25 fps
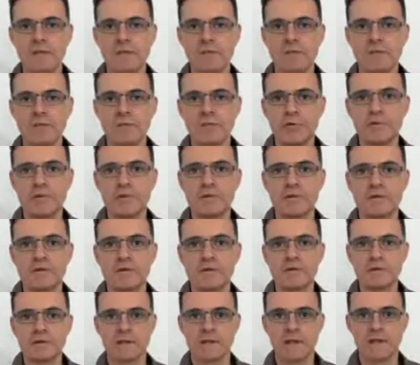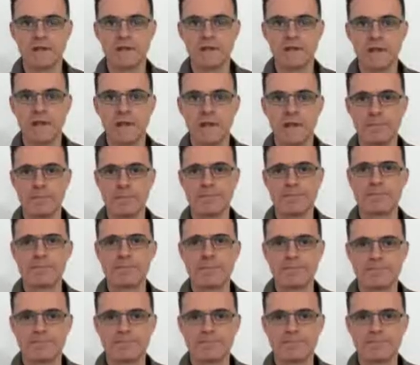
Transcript: to bring some